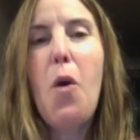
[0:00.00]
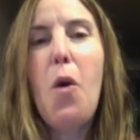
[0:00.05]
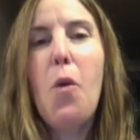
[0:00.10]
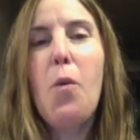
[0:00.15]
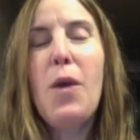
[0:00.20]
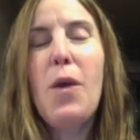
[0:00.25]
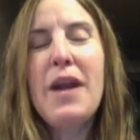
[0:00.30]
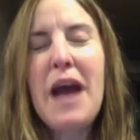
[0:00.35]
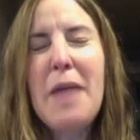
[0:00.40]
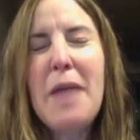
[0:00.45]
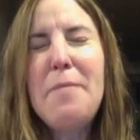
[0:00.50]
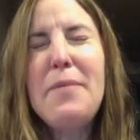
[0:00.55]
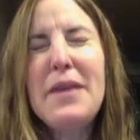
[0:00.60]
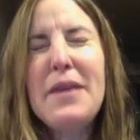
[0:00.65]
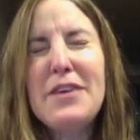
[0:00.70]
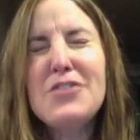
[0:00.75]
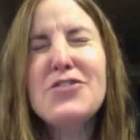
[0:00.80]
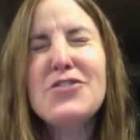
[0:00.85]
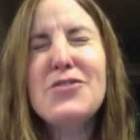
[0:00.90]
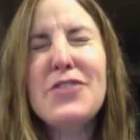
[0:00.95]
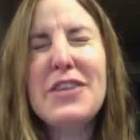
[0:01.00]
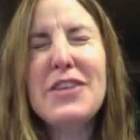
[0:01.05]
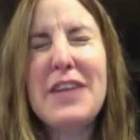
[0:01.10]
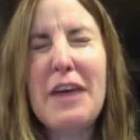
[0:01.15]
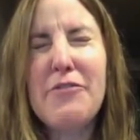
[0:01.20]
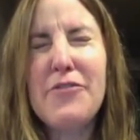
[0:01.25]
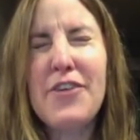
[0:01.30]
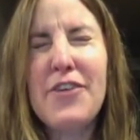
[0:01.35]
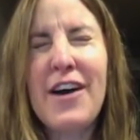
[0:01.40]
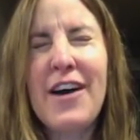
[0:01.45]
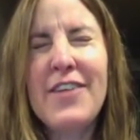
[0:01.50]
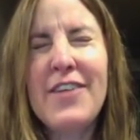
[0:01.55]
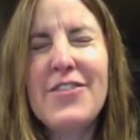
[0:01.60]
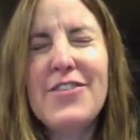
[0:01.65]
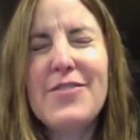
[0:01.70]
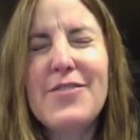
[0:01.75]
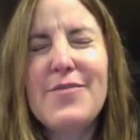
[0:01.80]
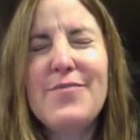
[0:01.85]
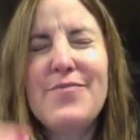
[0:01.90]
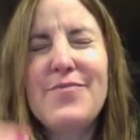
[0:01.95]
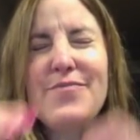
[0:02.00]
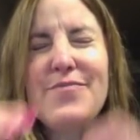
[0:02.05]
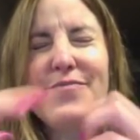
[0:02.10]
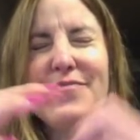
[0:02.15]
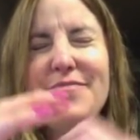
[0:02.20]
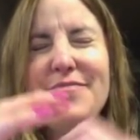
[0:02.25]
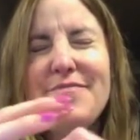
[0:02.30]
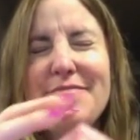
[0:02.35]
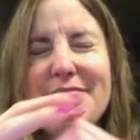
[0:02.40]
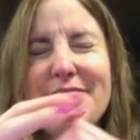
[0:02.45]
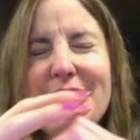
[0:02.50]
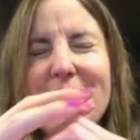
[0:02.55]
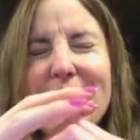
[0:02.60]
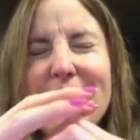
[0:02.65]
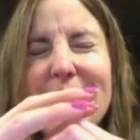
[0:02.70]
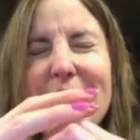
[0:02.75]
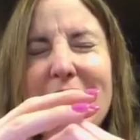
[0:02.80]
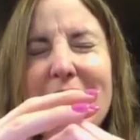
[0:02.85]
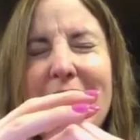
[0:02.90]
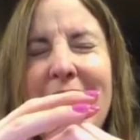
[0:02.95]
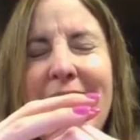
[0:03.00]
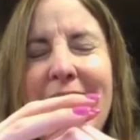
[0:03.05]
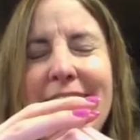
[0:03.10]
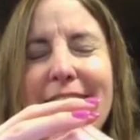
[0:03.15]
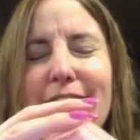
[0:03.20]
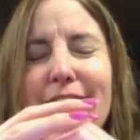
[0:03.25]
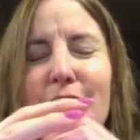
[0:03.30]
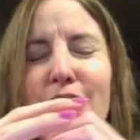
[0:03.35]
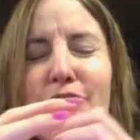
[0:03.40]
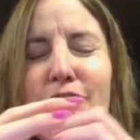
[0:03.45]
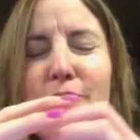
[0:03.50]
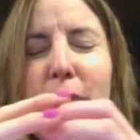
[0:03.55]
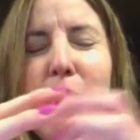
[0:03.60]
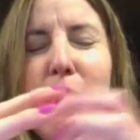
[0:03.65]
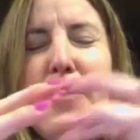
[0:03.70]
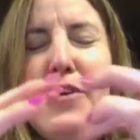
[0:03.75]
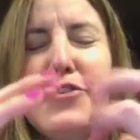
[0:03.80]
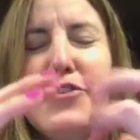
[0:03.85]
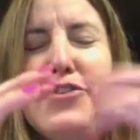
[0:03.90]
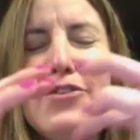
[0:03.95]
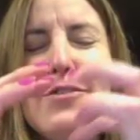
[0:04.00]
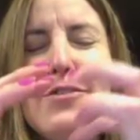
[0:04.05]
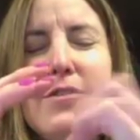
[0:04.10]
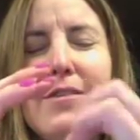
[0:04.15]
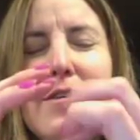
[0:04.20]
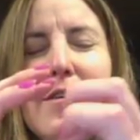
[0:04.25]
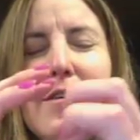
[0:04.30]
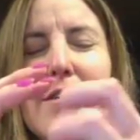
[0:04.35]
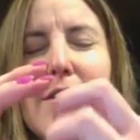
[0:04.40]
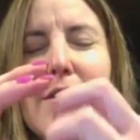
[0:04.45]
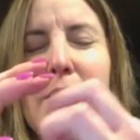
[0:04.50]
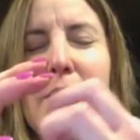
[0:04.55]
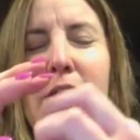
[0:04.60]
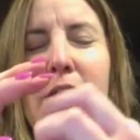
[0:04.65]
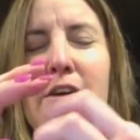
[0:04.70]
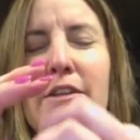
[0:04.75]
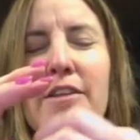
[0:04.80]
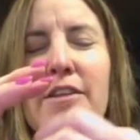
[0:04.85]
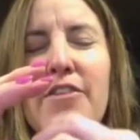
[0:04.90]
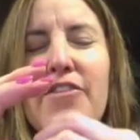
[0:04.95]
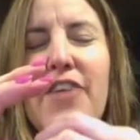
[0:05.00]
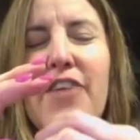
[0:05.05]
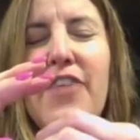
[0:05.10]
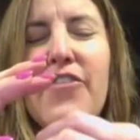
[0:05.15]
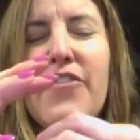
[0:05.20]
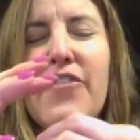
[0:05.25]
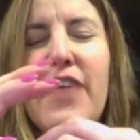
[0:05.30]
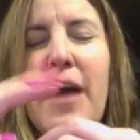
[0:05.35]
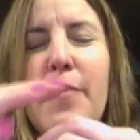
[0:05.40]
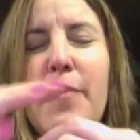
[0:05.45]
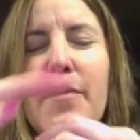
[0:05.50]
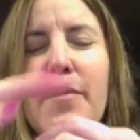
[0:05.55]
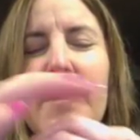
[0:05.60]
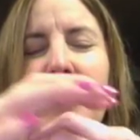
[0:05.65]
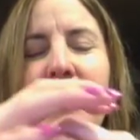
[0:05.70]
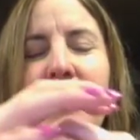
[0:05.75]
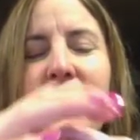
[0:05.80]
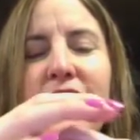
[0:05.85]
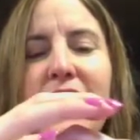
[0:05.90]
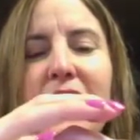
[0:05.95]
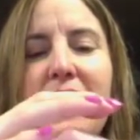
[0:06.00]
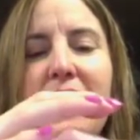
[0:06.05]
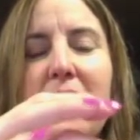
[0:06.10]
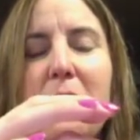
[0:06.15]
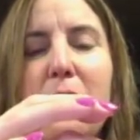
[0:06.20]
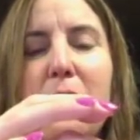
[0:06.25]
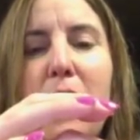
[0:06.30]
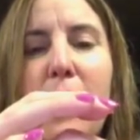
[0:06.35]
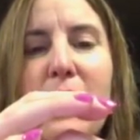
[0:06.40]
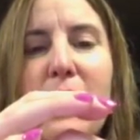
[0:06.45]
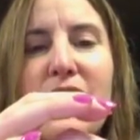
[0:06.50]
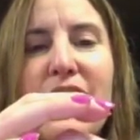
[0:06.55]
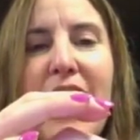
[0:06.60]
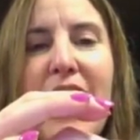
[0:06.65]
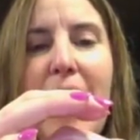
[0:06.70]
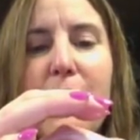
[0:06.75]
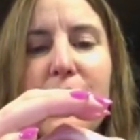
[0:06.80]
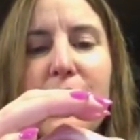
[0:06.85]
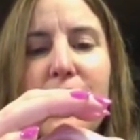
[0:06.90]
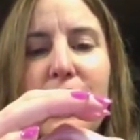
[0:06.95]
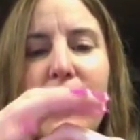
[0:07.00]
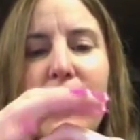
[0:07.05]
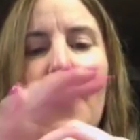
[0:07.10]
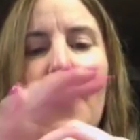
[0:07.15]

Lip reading: When I picture the nephrons, okay, so here's my picture. Glomerulus, lots of capillaries, Bowman's capsule.